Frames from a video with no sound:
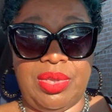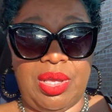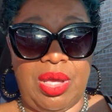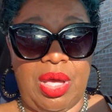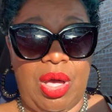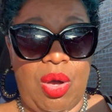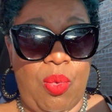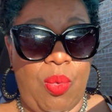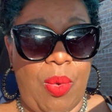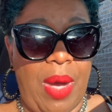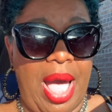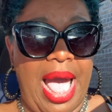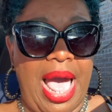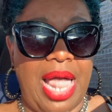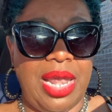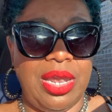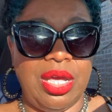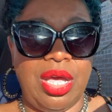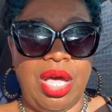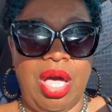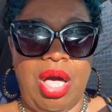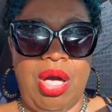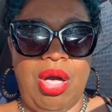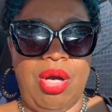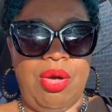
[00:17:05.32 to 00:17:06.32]
a while
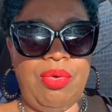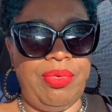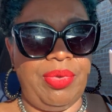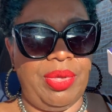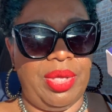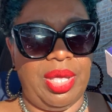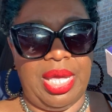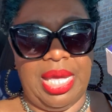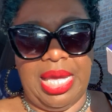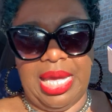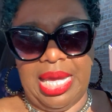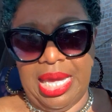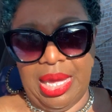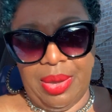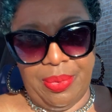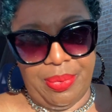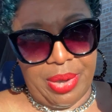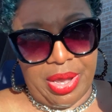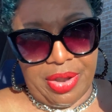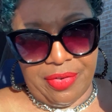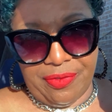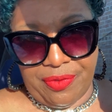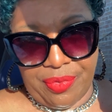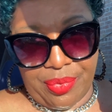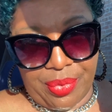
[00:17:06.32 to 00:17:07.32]
ago. It
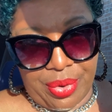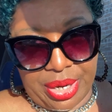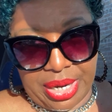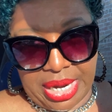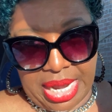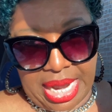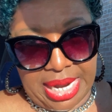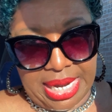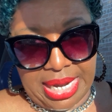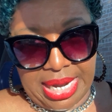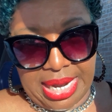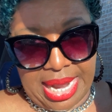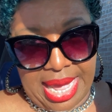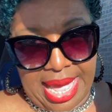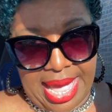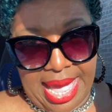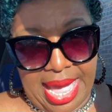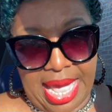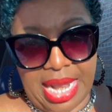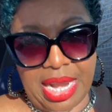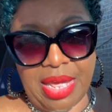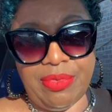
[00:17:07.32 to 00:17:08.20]
wasn't $4.99.